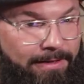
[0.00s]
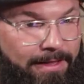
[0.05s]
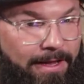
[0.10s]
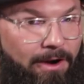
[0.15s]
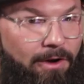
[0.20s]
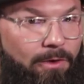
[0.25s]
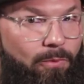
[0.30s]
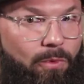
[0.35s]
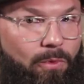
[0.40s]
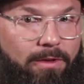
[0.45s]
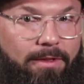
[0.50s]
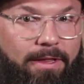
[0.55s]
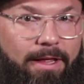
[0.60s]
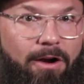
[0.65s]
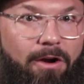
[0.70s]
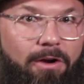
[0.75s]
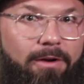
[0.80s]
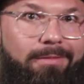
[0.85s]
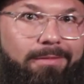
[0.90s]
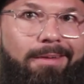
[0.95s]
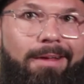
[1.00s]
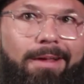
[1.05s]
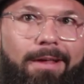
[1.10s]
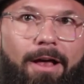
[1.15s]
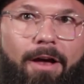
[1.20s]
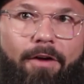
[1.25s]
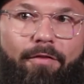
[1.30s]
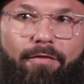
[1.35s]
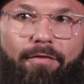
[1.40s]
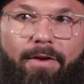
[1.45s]
that aren't that aren't
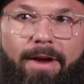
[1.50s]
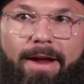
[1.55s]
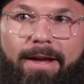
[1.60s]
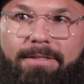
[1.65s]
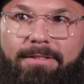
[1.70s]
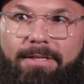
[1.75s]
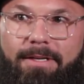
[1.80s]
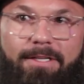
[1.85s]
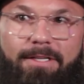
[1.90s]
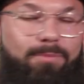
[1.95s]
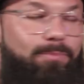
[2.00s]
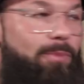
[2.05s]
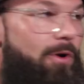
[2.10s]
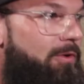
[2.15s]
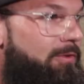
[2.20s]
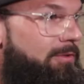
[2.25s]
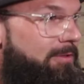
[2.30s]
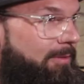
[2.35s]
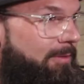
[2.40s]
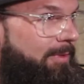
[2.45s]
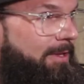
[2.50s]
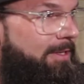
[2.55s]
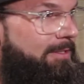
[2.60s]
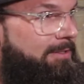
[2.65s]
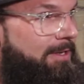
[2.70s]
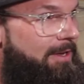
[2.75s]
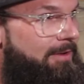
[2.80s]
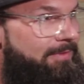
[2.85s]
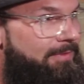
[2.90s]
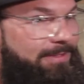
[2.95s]
afraid to expose some of that
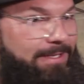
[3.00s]
stuff